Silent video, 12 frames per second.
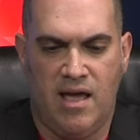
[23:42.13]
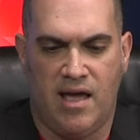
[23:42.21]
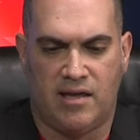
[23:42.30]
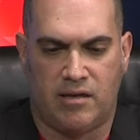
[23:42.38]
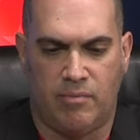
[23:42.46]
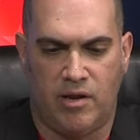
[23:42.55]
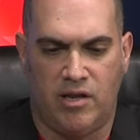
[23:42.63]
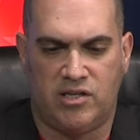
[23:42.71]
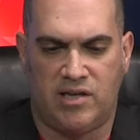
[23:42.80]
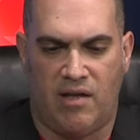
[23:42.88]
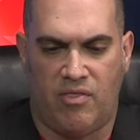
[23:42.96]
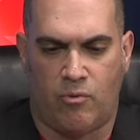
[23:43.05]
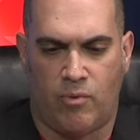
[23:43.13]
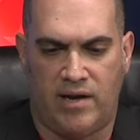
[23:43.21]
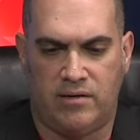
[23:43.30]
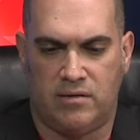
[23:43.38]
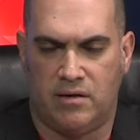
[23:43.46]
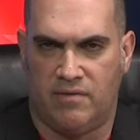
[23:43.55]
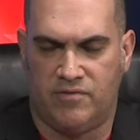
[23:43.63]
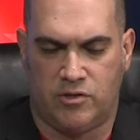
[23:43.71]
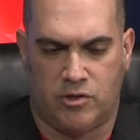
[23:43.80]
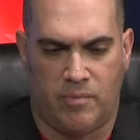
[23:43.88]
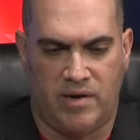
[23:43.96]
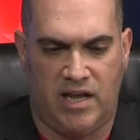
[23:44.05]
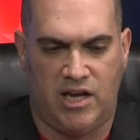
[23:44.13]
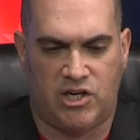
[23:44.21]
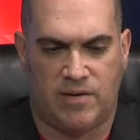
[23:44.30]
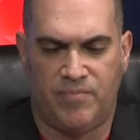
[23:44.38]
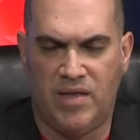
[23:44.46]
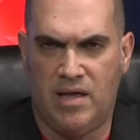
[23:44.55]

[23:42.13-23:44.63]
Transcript: and communities and the right of determination.